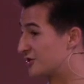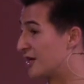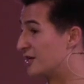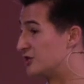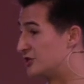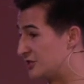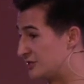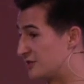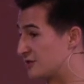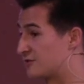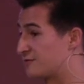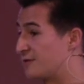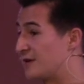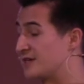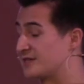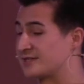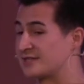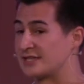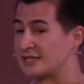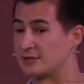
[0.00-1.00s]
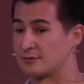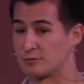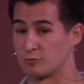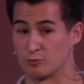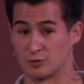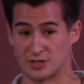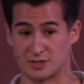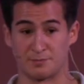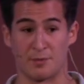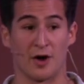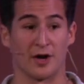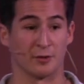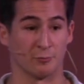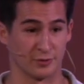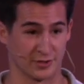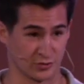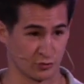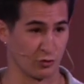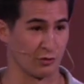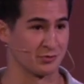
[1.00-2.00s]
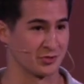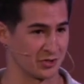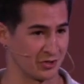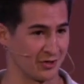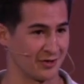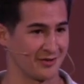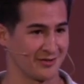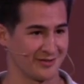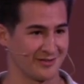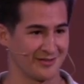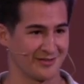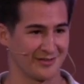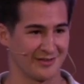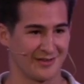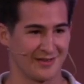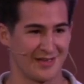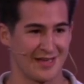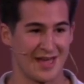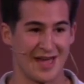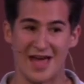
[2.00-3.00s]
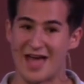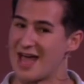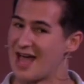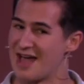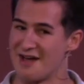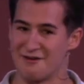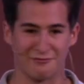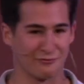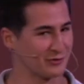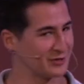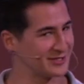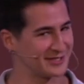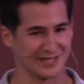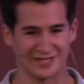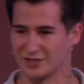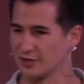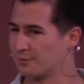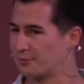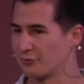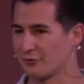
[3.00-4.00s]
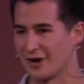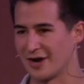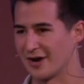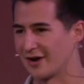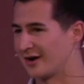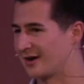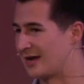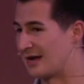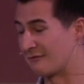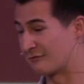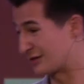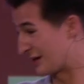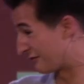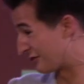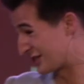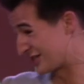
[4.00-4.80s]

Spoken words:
that Jesus faced, he responded with scripture. Every single prayer, every